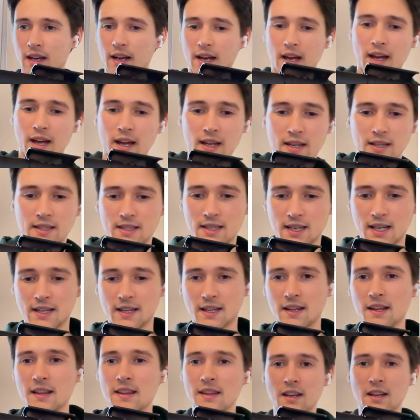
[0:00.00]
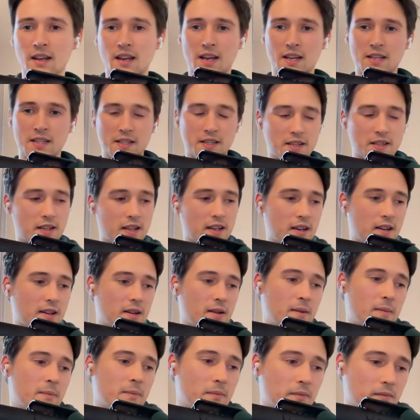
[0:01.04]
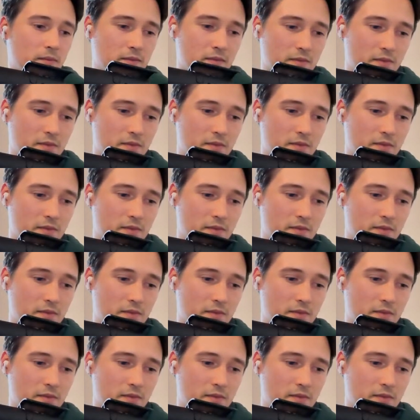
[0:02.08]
and another thing guys um,